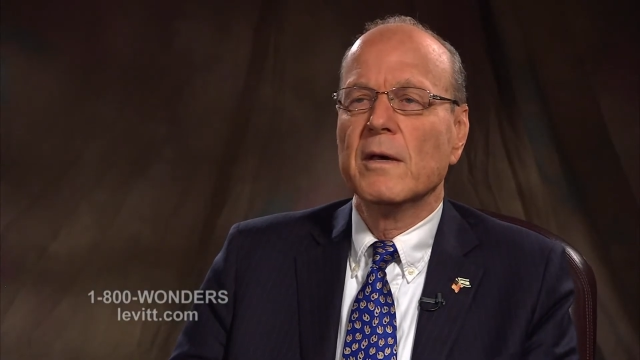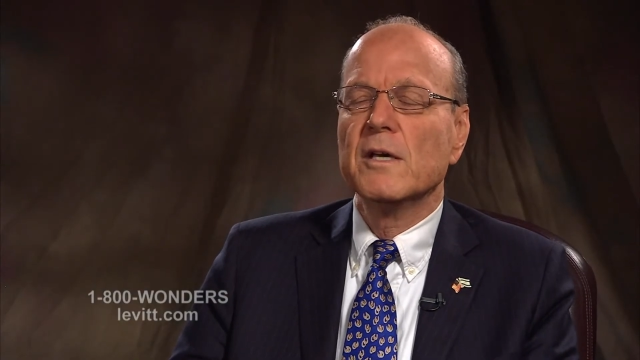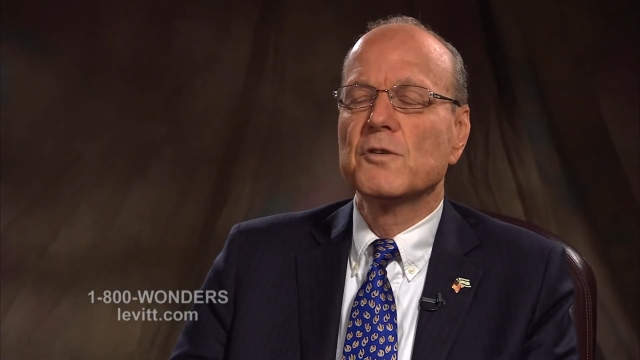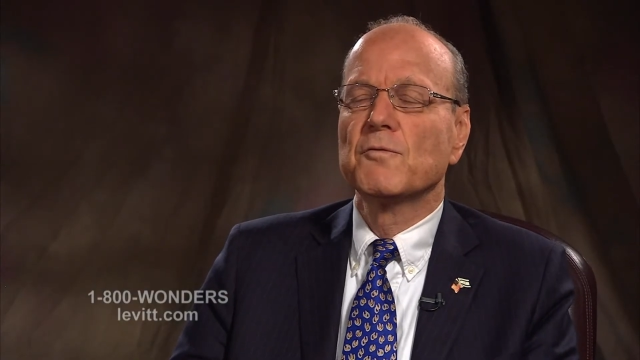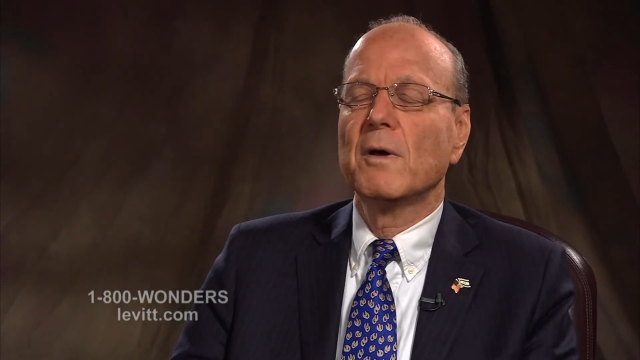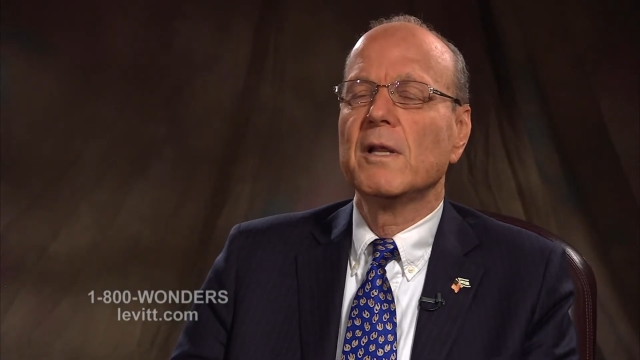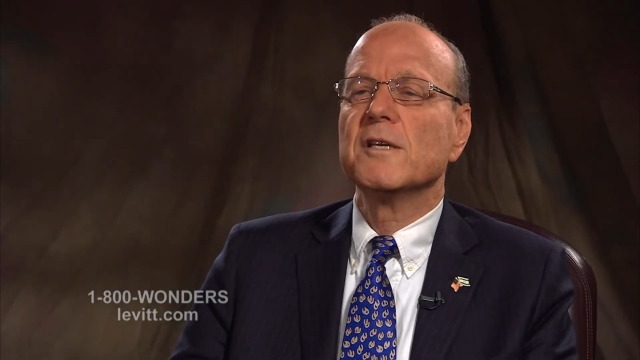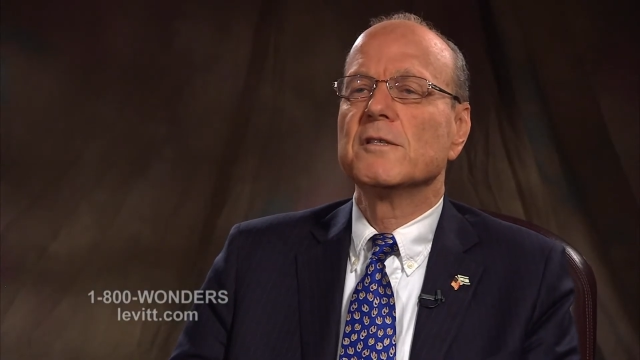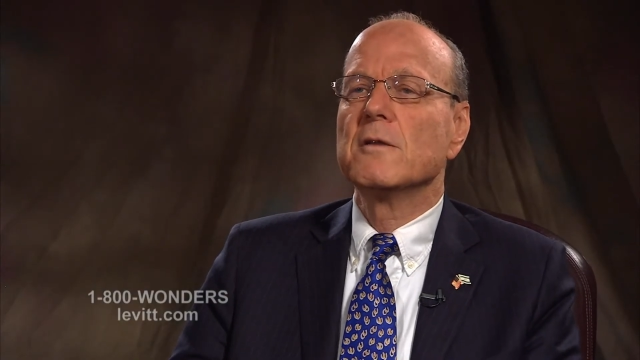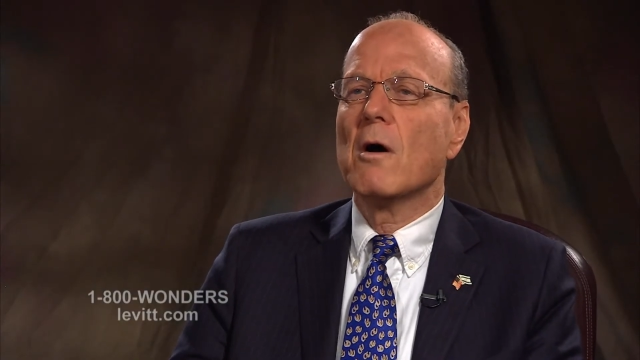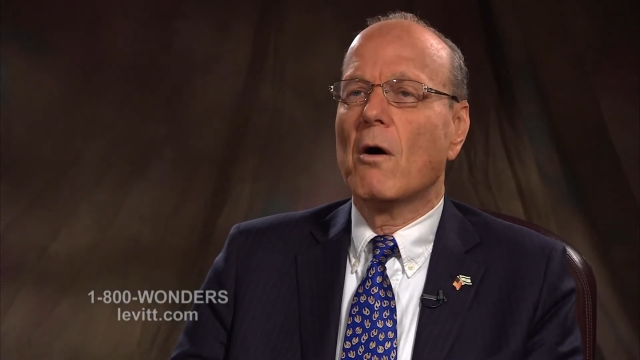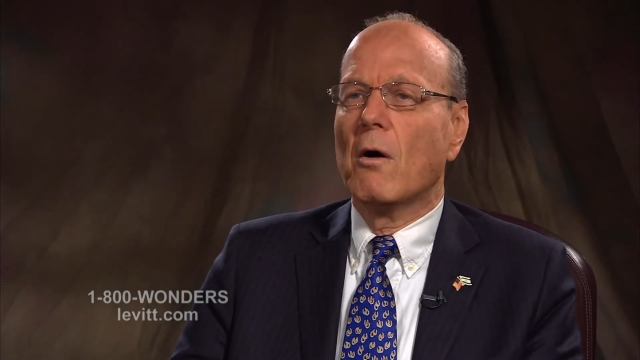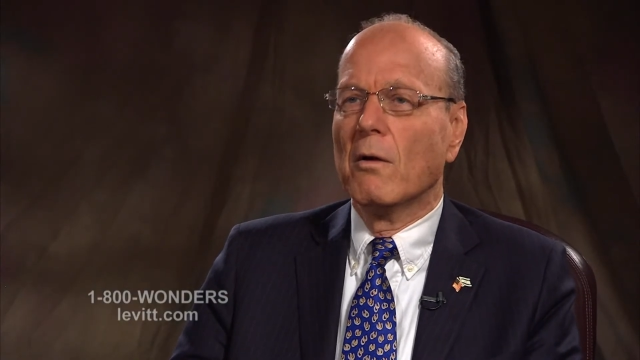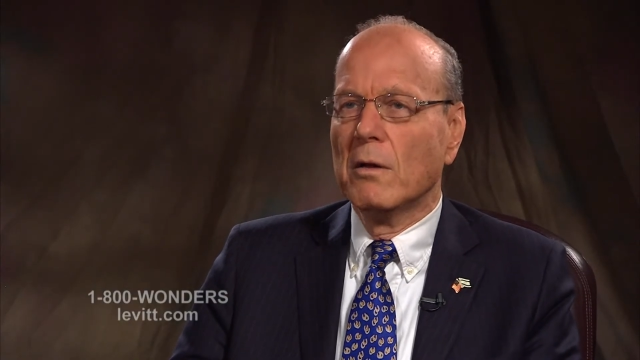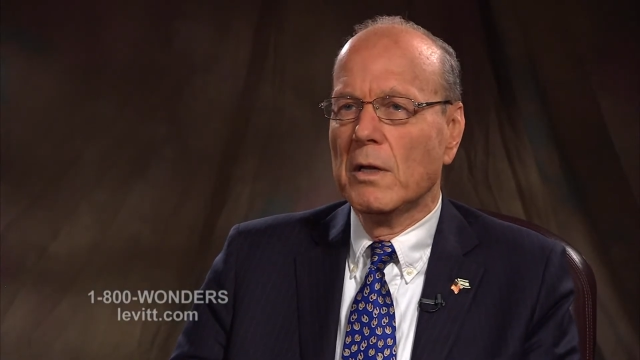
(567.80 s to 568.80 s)
Israel is the
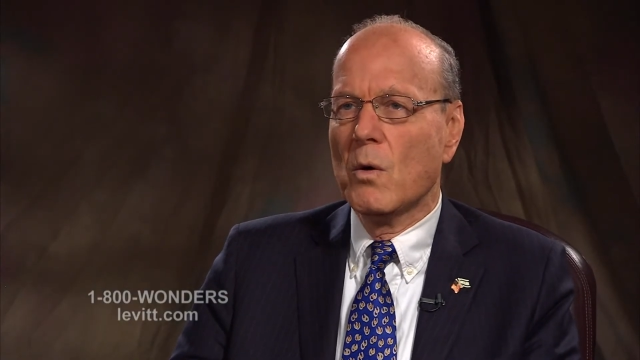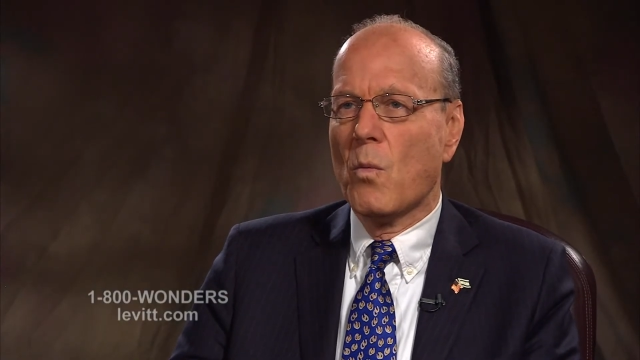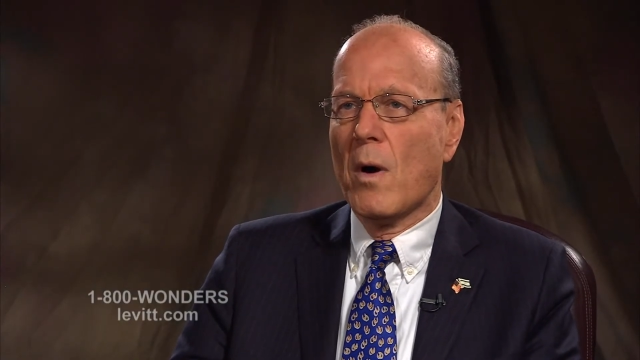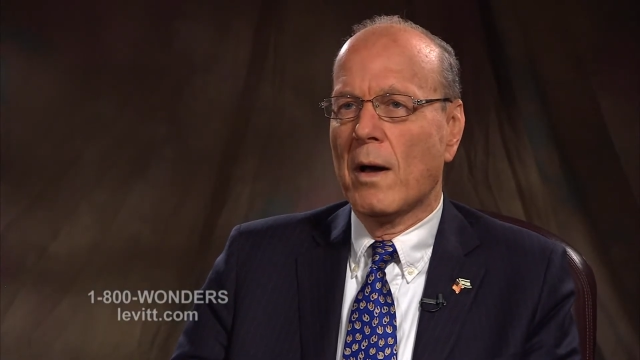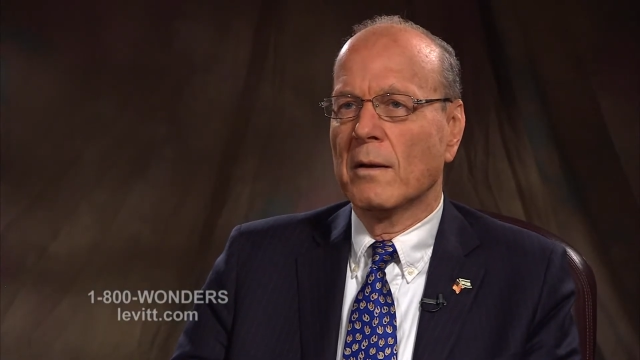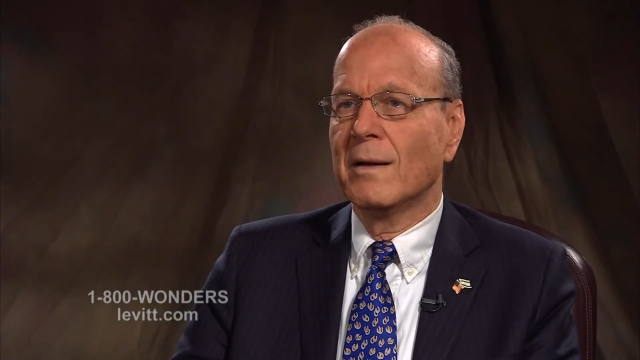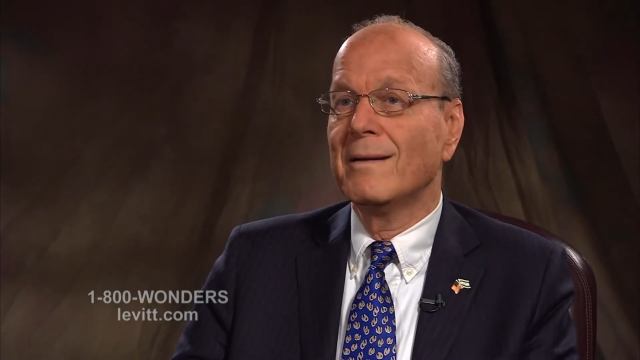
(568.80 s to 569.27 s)
only one.